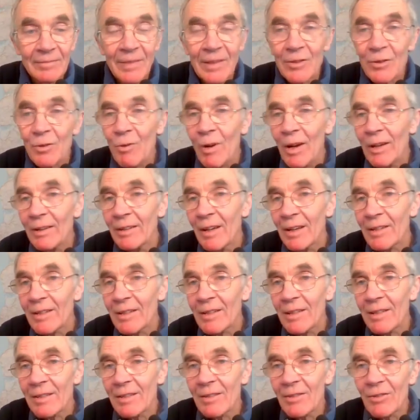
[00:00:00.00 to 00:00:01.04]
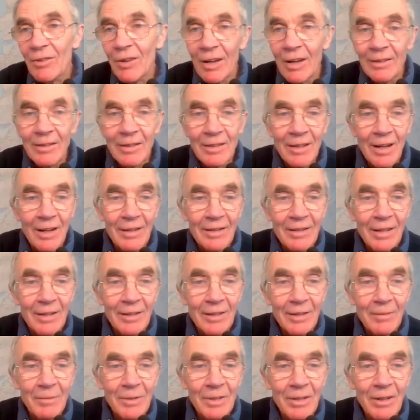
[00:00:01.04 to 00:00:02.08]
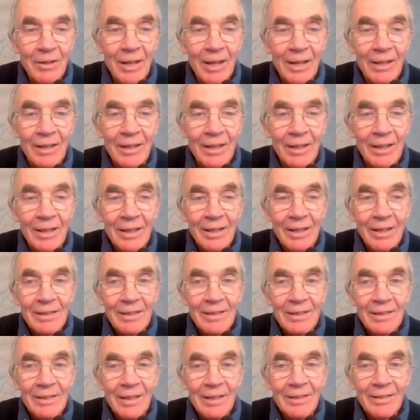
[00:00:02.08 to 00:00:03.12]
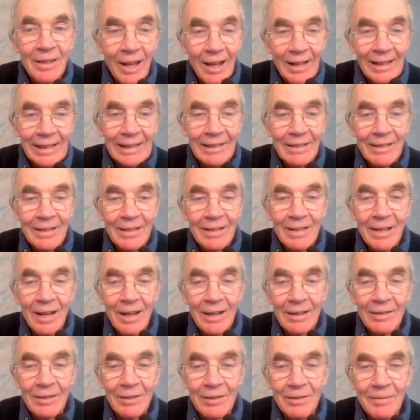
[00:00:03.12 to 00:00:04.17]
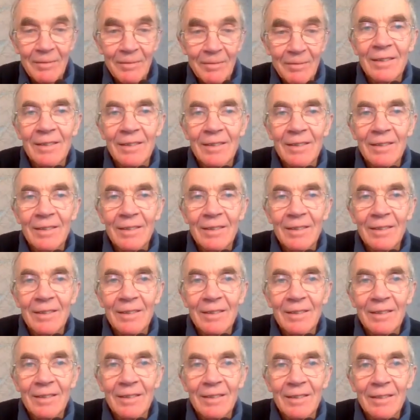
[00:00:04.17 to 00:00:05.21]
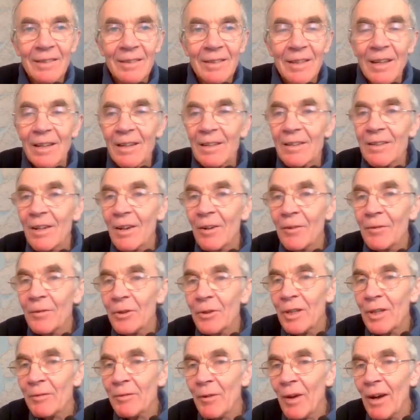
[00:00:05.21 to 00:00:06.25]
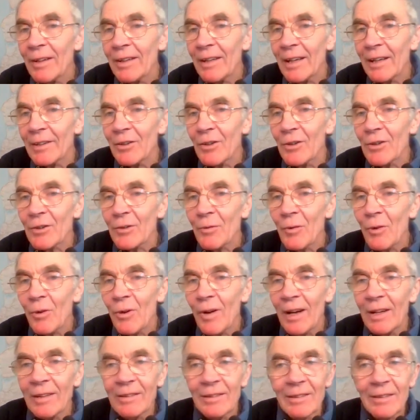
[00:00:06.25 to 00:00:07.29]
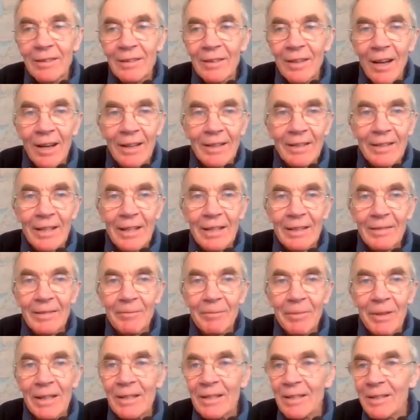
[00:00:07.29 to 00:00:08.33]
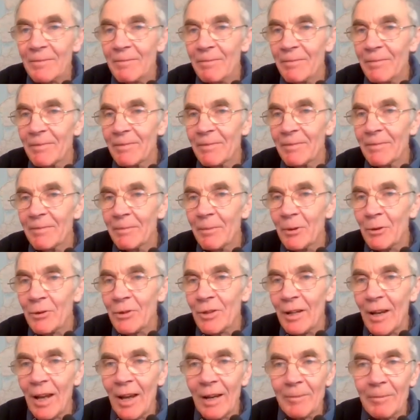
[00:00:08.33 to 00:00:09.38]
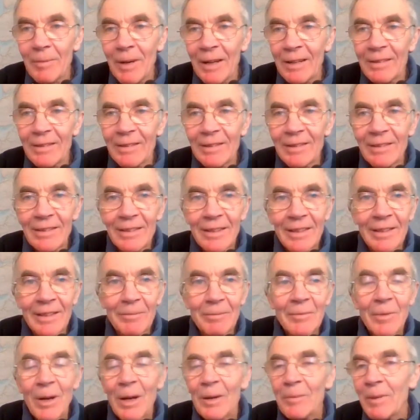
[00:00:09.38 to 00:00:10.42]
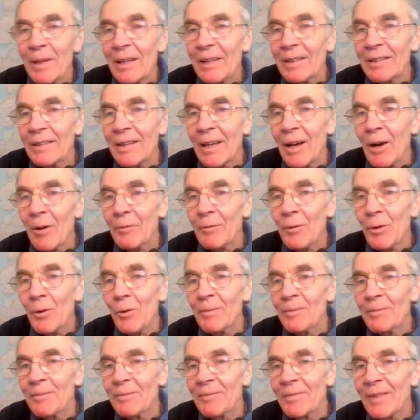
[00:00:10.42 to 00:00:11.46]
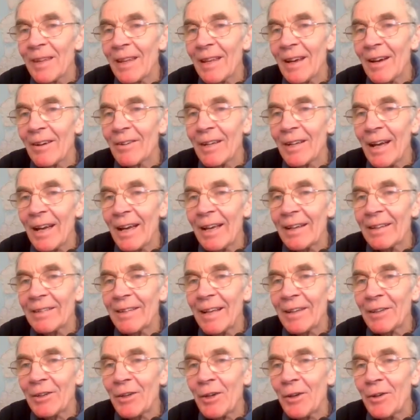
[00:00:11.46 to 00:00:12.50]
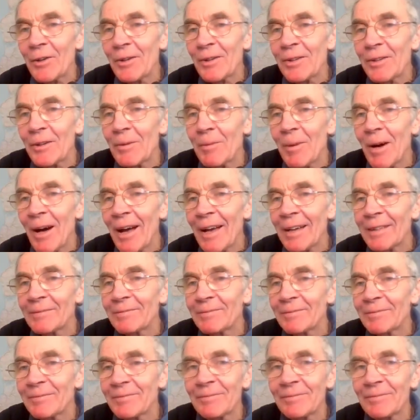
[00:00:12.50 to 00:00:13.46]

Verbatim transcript: It's quite nice to try and design systems so they're unlikely to cycle. So did find that useful and liked it, please push the like button. It might be helpful. Okay, thank you. Goodbye.